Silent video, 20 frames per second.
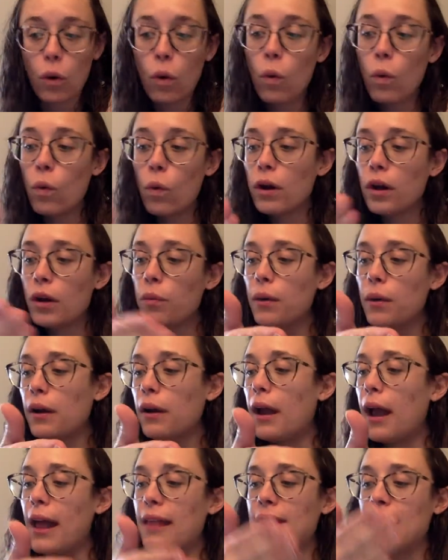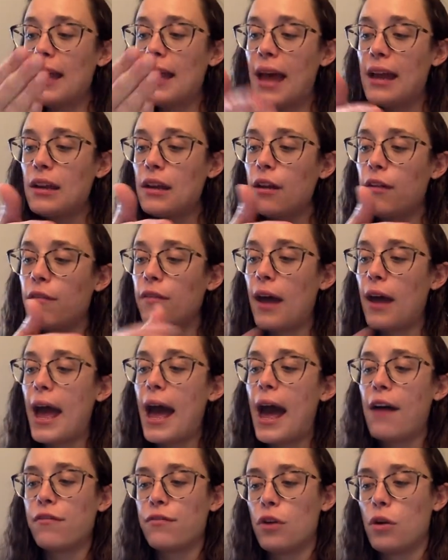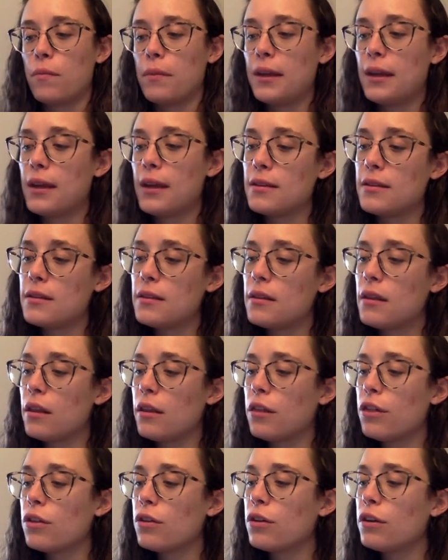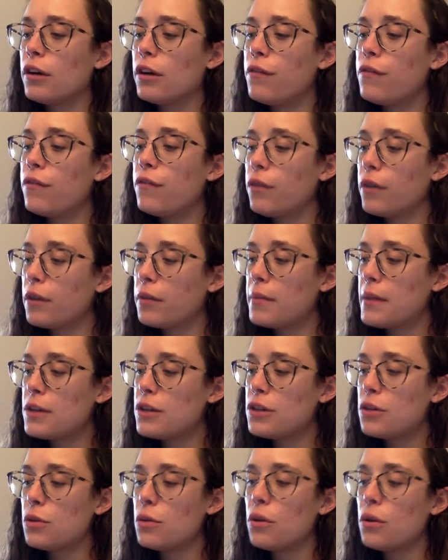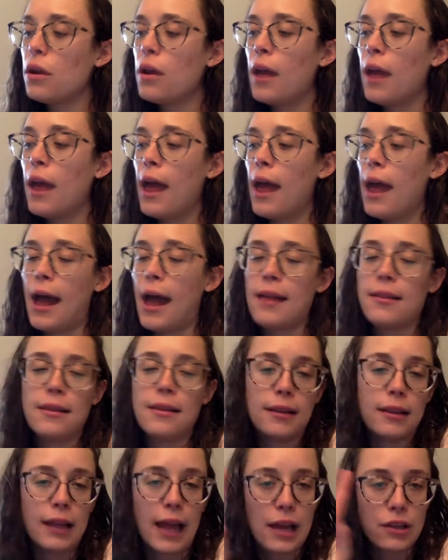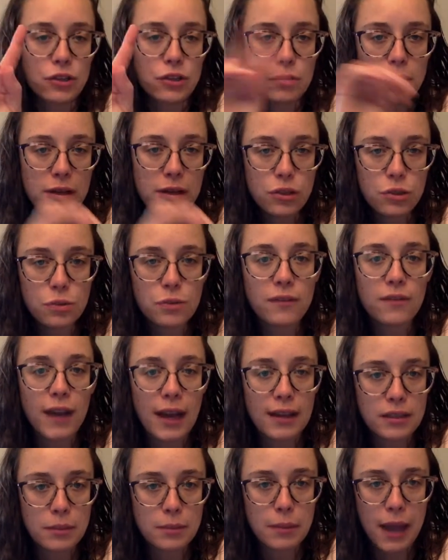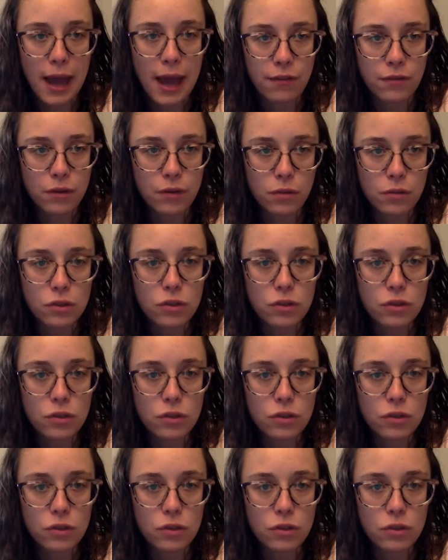or we're at the end of a half note, because in the third and fourth measure and then the last two measures, we've got some half notes.